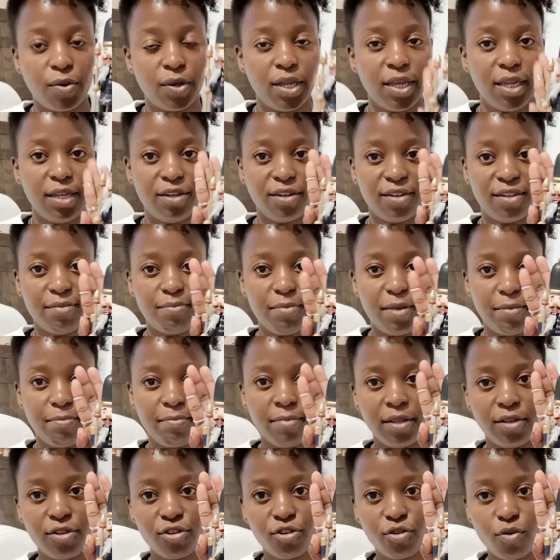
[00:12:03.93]
He just made
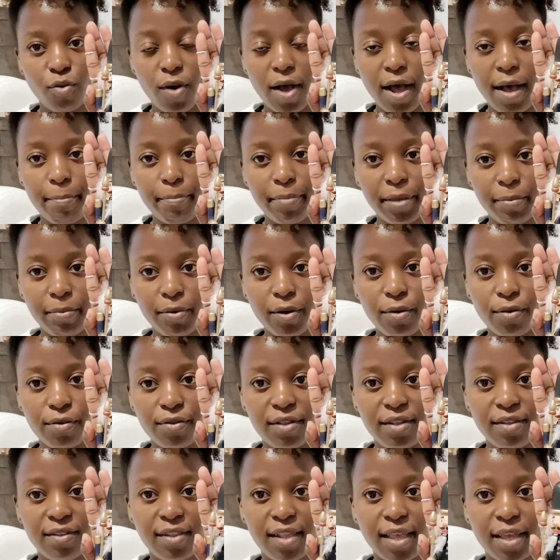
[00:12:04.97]
me so happy because
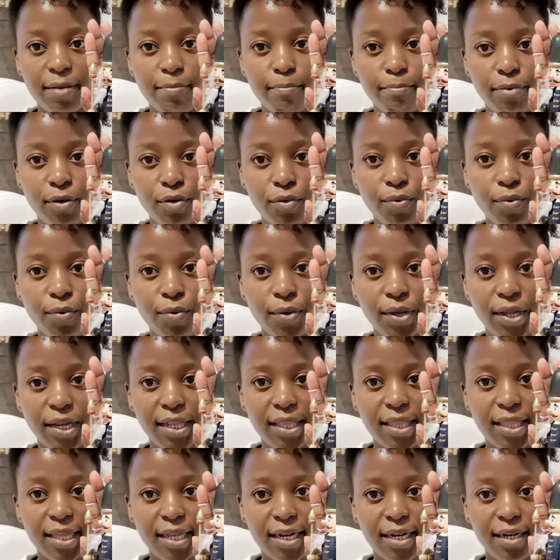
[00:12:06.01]
he's like blue
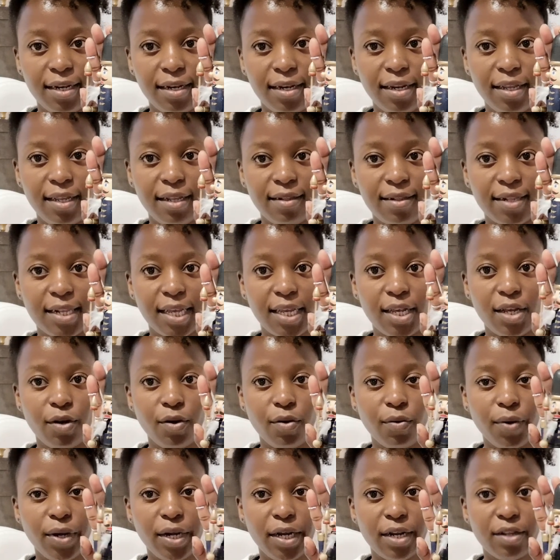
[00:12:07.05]
and then he's like
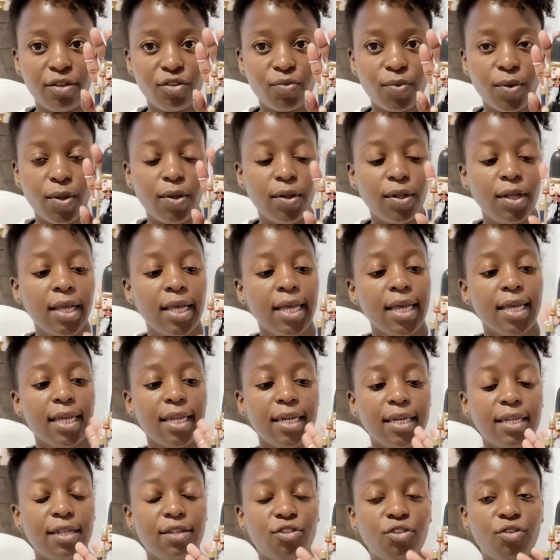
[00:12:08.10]
green as well,
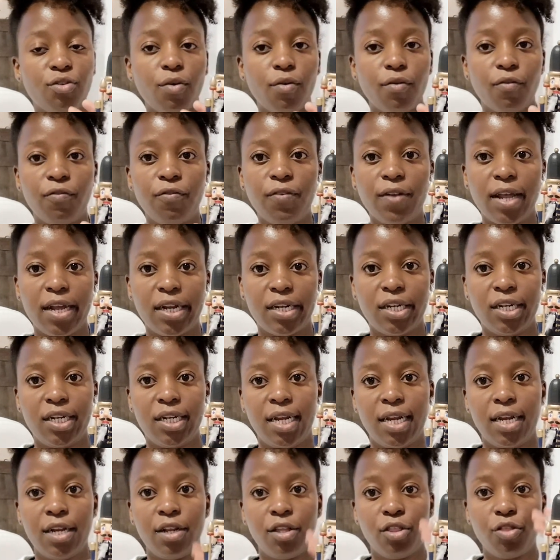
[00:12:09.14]
and he's not
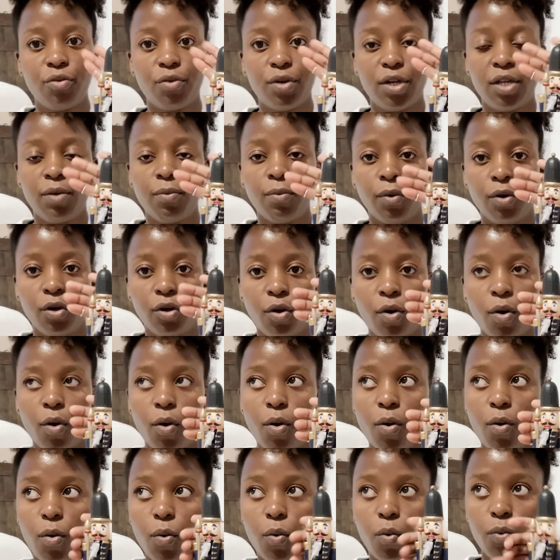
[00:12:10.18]
flashy, and I thought he would
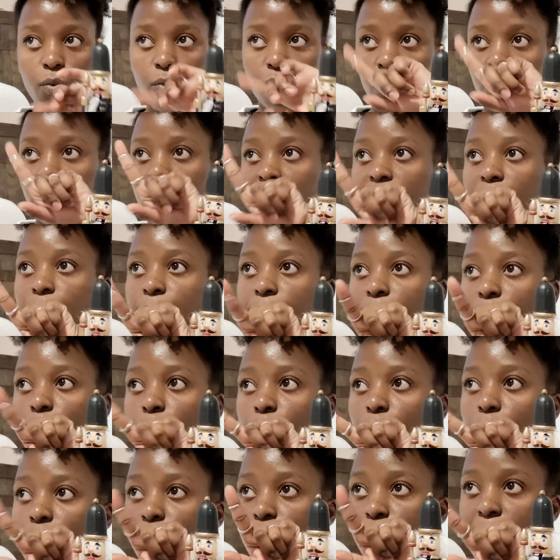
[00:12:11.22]
go really
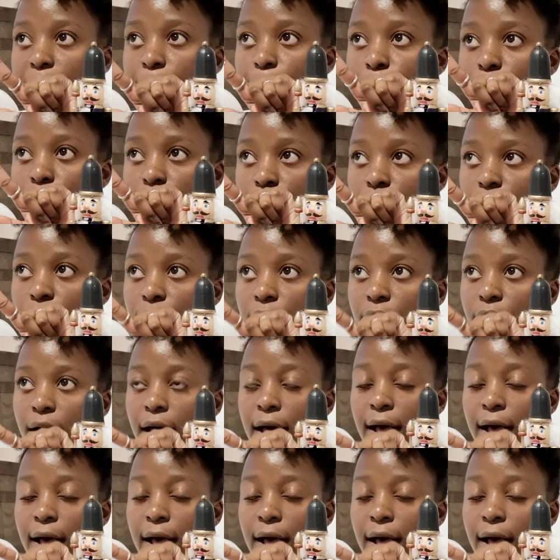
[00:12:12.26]
well on my book